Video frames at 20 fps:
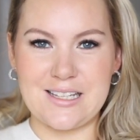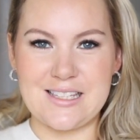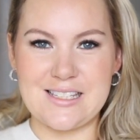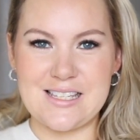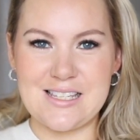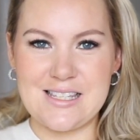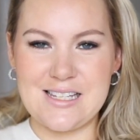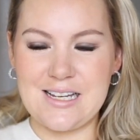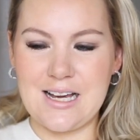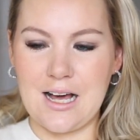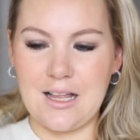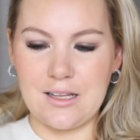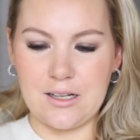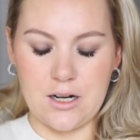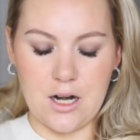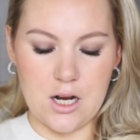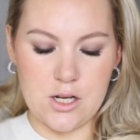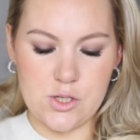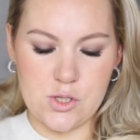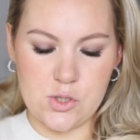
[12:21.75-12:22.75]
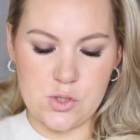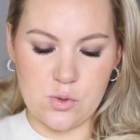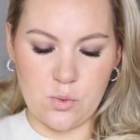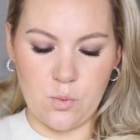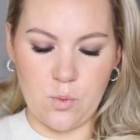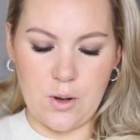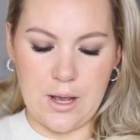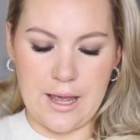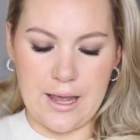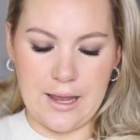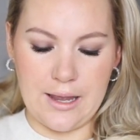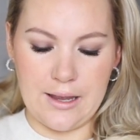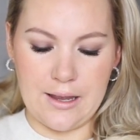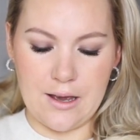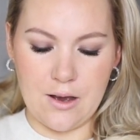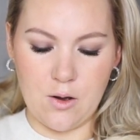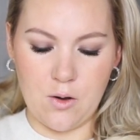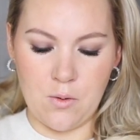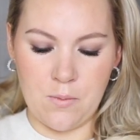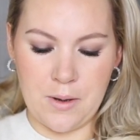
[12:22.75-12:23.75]
This is the color Sway,
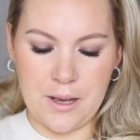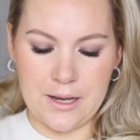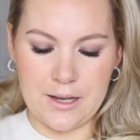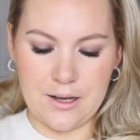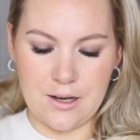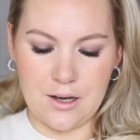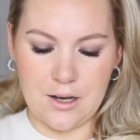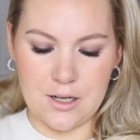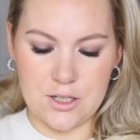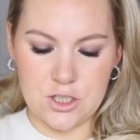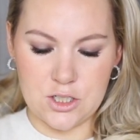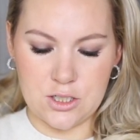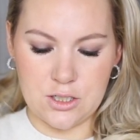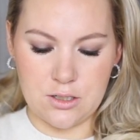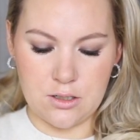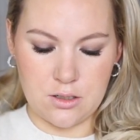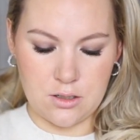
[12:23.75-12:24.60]
oh my gosh.